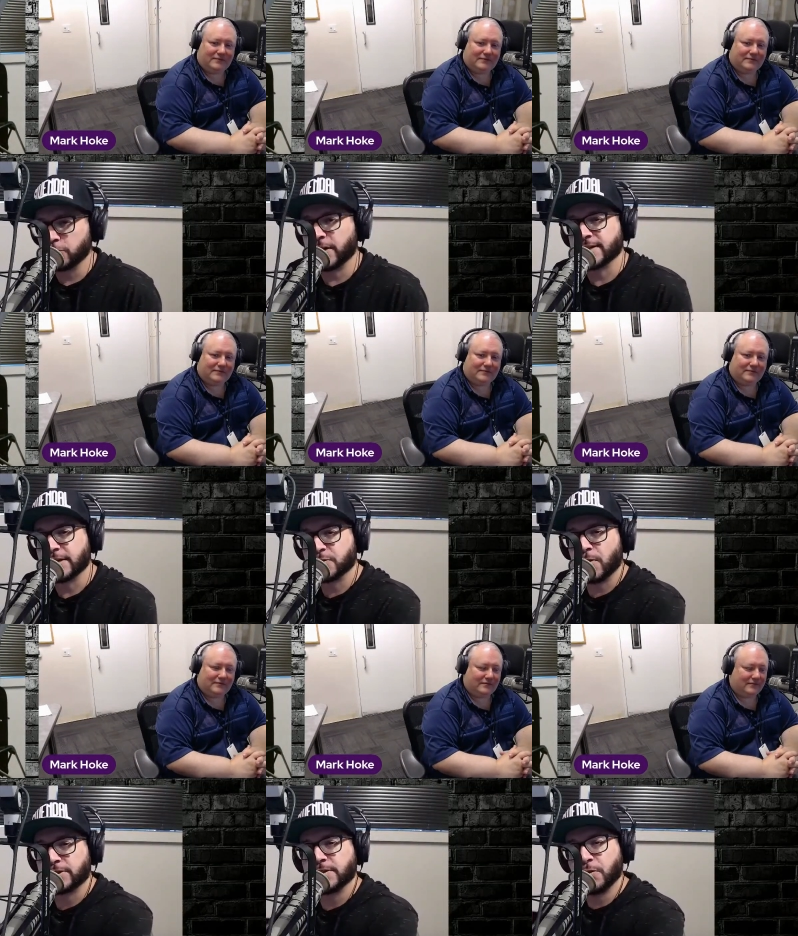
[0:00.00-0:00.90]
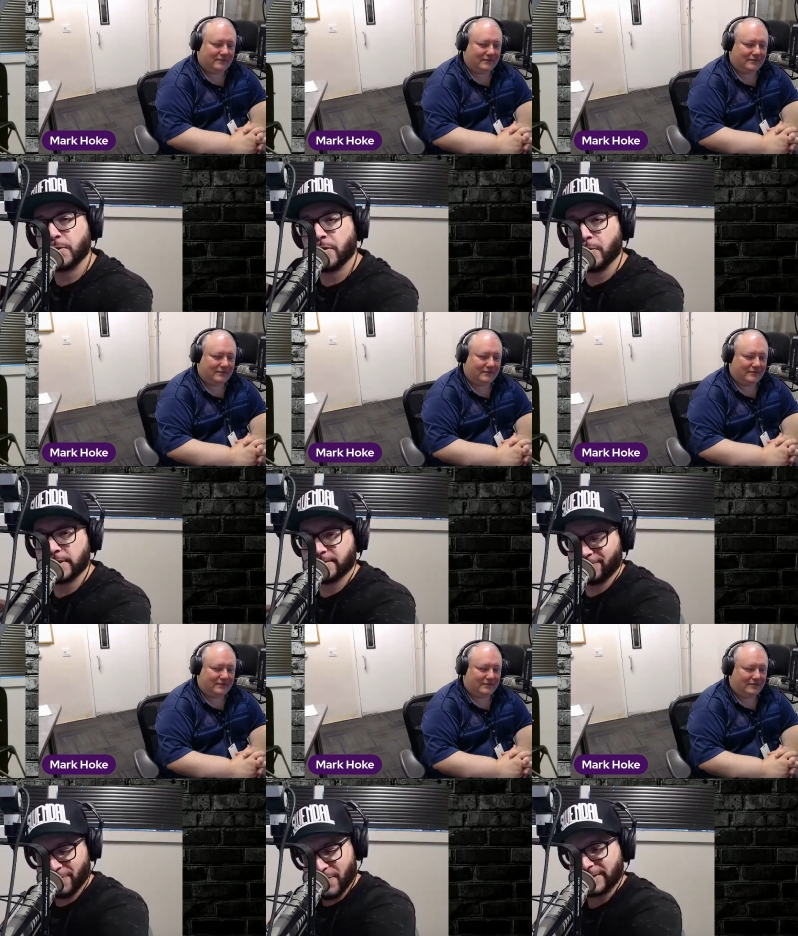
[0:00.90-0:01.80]
Speaker 1: you guys I used to watch a little bit of the rest, you
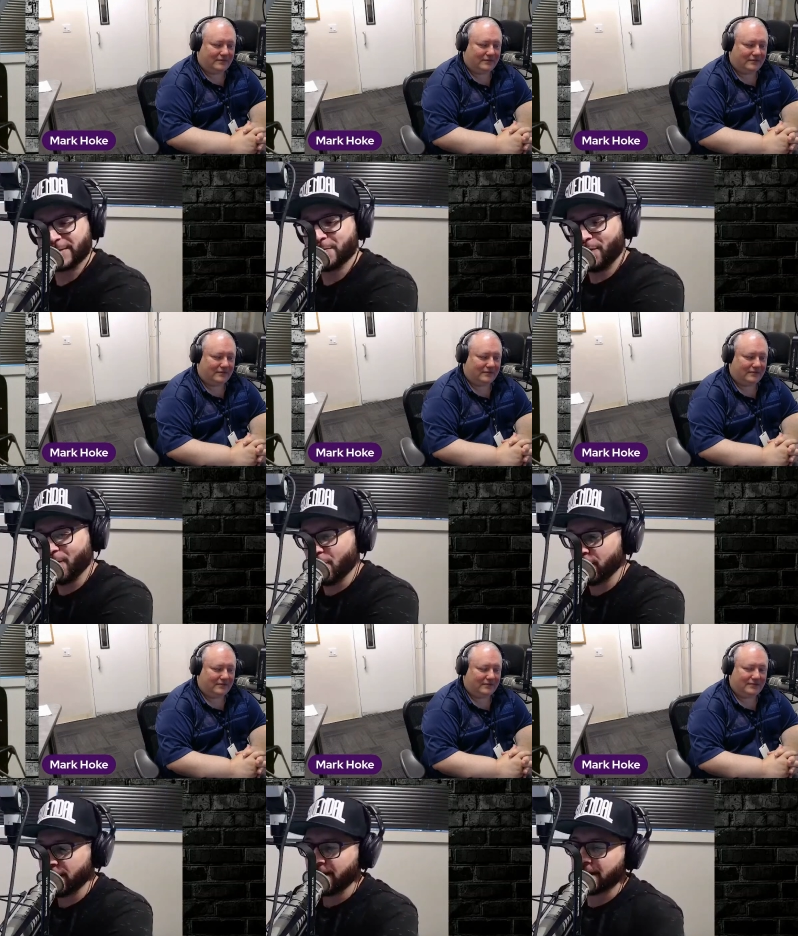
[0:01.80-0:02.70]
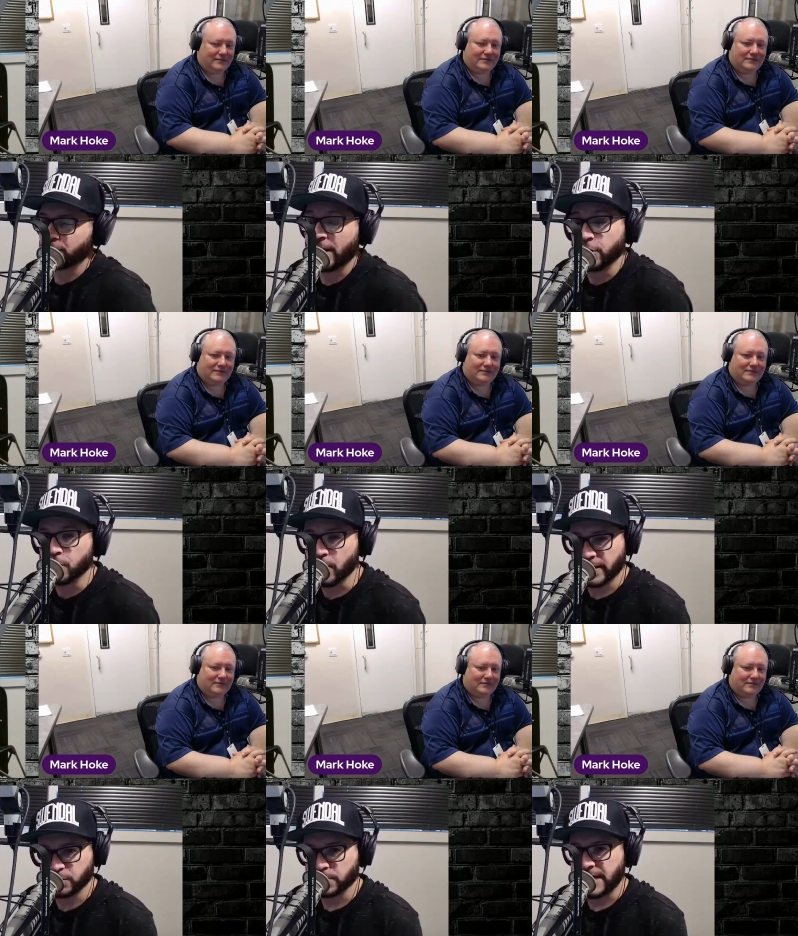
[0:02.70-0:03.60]
know, wrestling before, so I knew who
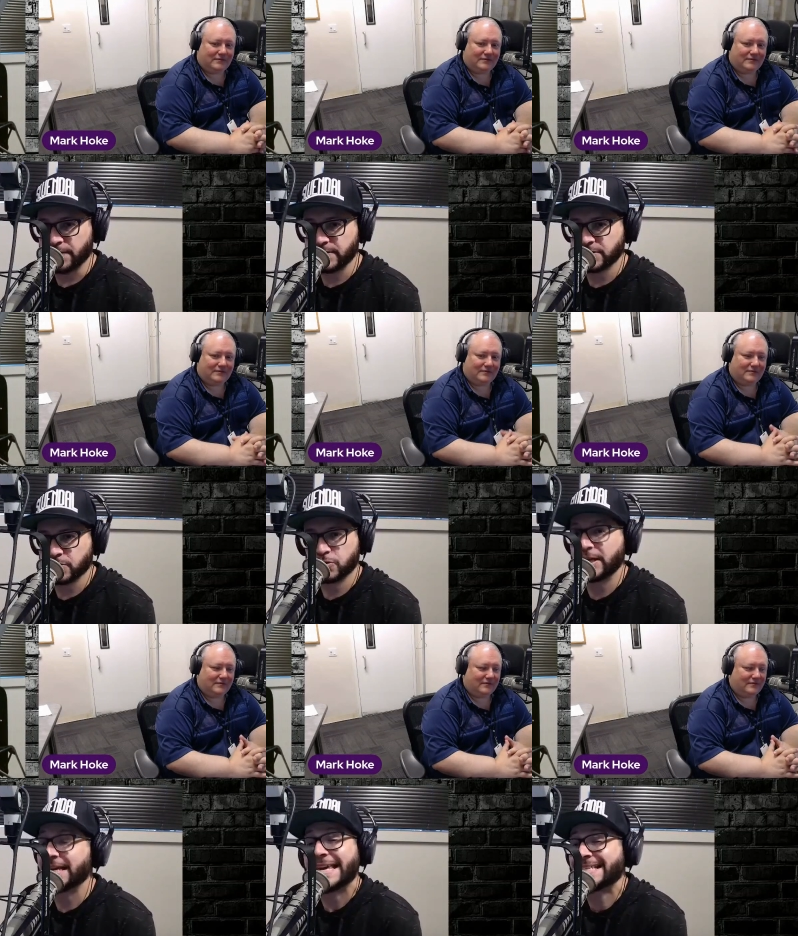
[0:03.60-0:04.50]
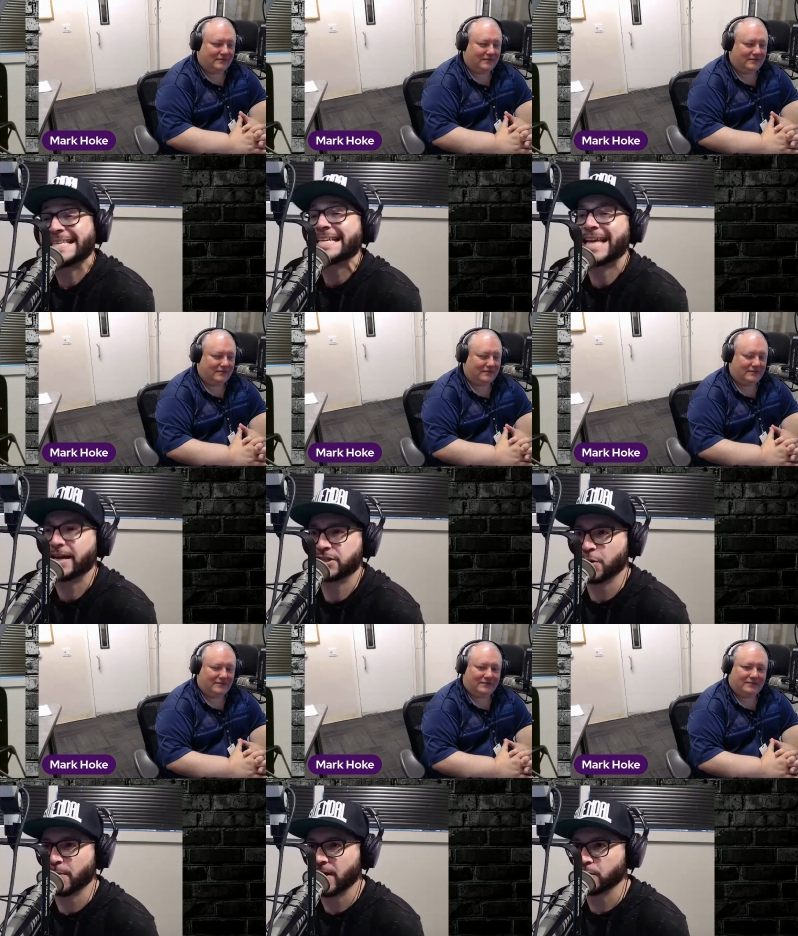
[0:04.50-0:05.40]
Edge was obviously. So see, seeing Edge
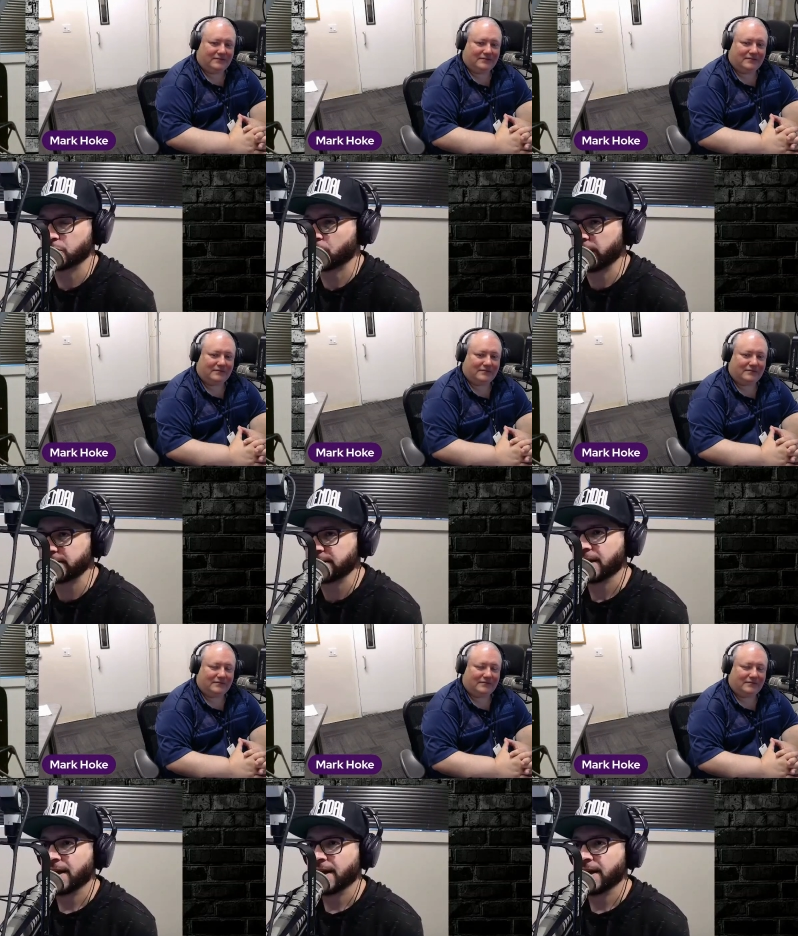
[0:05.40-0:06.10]
coming out was crazy.